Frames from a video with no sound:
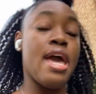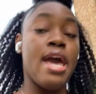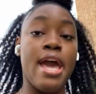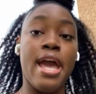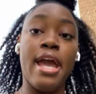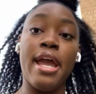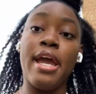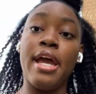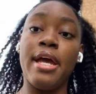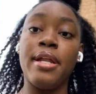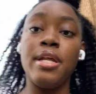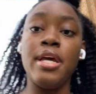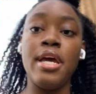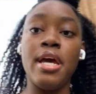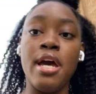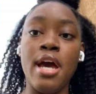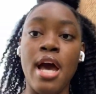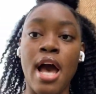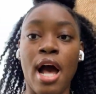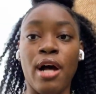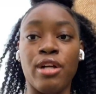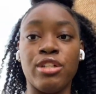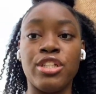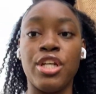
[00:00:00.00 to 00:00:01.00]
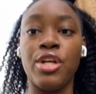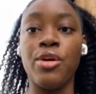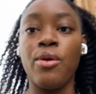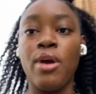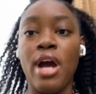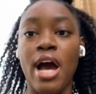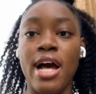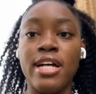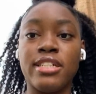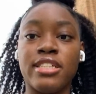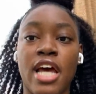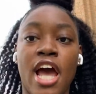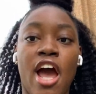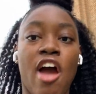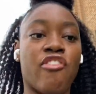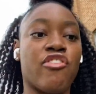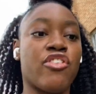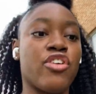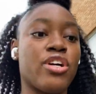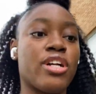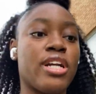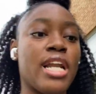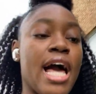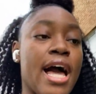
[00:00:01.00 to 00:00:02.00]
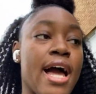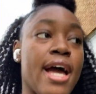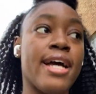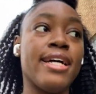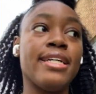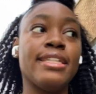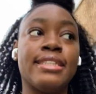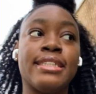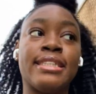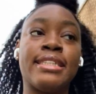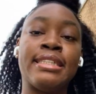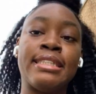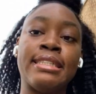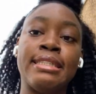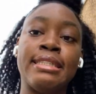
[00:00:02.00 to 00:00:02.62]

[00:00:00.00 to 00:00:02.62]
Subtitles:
And I'll see you guys after class.